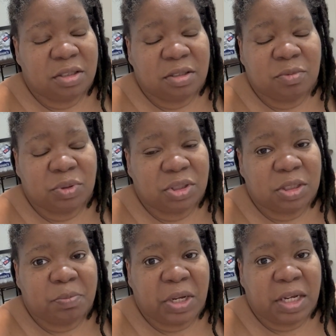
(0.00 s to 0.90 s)
it was
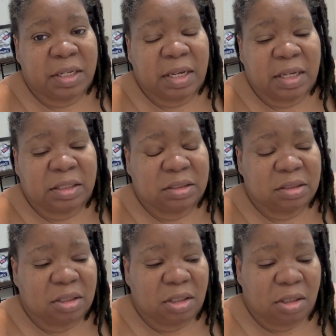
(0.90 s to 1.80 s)
just bad, guys.
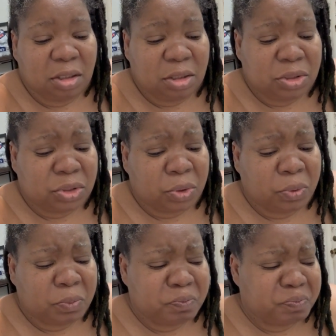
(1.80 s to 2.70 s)
So,